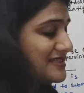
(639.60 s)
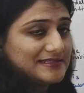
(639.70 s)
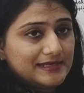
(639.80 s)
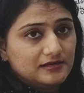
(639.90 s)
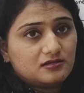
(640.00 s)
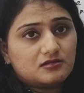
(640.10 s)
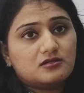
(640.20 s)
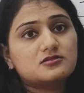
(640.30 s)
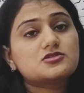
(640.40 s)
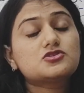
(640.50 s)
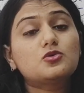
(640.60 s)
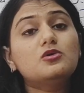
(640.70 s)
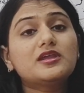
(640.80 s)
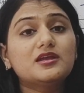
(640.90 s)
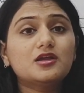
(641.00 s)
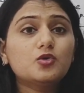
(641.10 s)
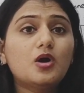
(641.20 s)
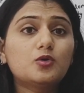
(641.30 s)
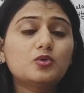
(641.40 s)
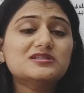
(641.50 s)
which date? So here you
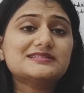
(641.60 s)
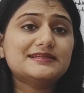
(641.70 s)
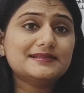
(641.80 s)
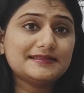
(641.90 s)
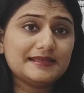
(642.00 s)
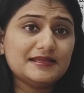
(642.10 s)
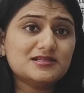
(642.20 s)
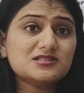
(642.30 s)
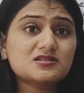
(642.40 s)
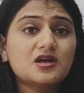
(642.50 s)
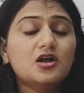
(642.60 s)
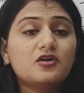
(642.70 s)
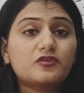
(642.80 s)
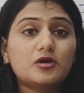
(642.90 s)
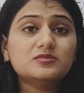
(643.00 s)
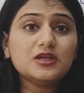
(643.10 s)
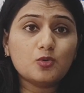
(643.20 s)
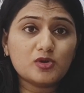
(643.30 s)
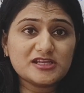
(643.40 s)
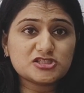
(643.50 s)
have to consider 3 years from the
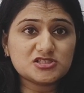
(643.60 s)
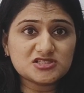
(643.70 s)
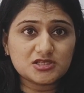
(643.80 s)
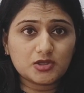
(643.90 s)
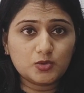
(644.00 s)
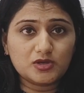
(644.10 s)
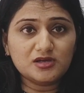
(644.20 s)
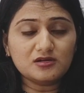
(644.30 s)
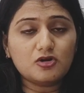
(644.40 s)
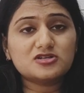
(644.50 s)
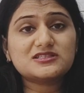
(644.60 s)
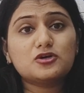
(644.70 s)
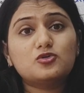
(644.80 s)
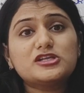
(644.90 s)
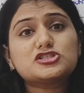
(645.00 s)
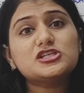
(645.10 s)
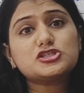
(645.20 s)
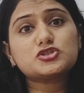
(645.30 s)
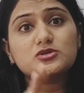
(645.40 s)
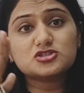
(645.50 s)
original circular or say original
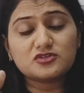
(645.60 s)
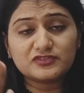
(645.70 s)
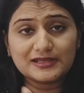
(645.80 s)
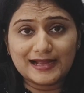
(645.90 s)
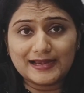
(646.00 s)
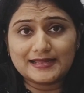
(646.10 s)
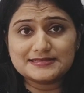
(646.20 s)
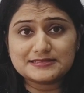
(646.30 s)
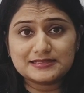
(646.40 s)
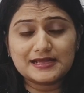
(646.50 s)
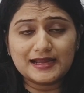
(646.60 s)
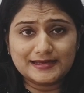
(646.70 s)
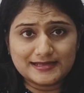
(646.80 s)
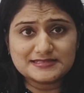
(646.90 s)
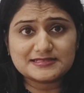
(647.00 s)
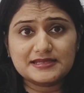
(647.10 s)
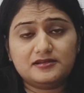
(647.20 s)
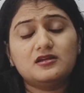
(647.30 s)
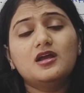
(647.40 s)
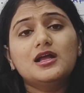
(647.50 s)
issuance of the guidelines
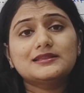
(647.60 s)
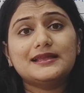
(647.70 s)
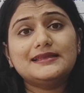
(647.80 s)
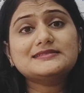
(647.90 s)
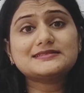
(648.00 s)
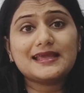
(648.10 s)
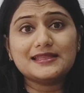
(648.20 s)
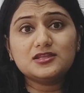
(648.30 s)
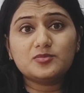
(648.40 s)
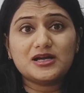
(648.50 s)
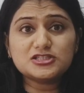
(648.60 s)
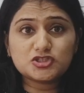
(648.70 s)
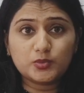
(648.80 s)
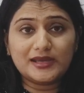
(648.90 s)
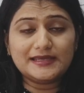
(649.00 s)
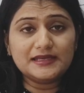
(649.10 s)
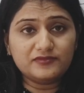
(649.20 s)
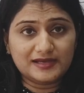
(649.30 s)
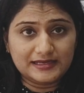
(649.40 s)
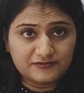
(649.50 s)
date. That is 10th March
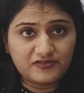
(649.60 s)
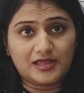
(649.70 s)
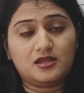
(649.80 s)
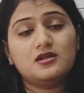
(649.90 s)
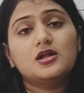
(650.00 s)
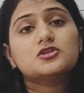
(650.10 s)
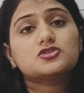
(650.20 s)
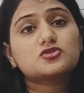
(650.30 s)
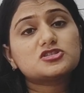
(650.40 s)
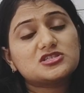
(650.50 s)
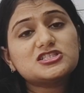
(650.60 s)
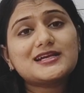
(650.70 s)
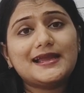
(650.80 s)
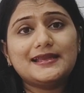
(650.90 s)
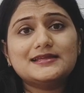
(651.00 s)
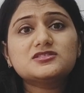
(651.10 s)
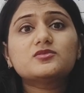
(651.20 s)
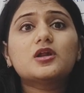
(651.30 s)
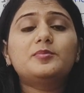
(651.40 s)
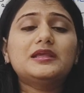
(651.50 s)
2025. So such guidelines
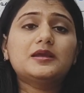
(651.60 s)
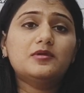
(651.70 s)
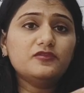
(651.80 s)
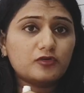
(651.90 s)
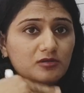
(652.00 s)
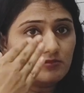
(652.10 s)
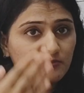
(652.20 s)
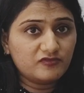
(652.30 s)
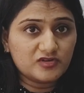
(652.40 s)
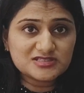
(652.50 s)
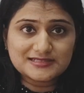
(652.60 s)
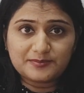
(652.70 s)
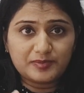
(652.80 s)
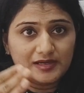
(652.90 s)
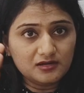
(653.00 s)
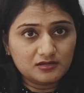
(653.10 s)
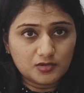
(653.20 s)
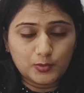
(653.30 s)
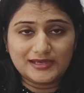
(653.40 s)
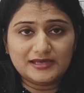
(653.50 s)
were applicable from 1st April
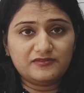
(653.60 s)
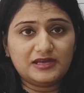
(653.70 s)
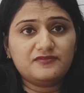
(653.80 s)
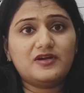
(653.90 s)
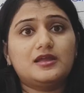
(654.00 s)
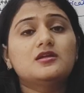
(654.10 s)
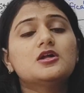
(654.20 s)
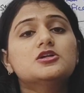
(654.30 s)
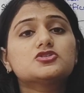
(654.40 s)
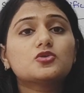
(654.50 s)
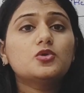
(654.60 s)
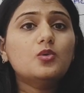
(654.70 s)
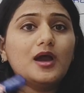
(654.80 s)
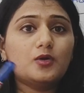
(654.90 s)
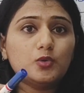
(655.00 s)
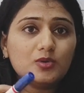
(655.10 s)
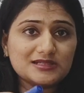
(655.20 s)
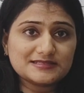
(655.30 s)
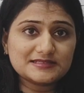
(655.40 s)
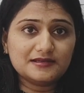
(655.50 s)
2025. So you have to
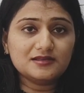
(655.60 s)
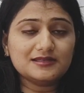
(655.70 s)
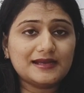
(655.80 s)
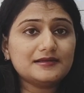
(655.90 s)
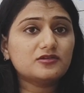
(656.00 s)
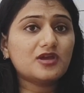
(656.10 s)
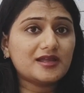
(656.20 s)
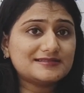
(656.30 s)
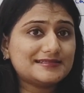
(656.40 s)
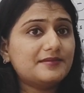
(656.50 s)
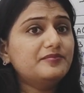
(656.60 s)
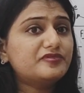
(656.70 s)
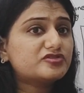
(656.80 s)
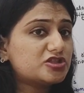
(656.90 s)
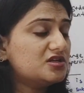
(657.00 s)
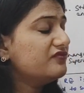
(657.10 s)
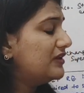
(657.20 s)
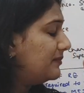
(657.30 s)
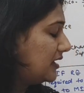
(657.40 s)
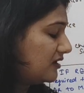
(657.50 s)
consider that exemption
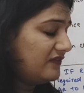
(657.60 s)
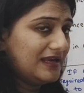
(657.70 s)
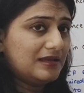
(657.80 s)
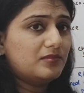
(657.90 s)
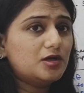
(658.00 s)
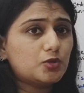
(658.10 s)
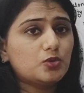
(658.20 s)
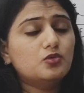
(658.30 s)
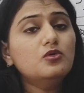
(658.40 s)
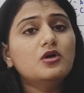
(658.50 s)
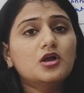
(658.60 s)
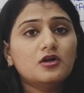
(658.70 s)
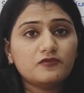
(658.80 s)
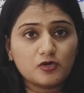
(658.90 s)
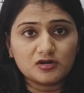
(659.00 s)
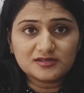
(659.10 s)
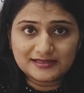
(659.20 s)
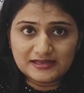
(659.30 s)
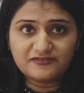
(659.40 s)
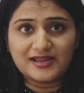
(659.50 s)
will be available to you for 3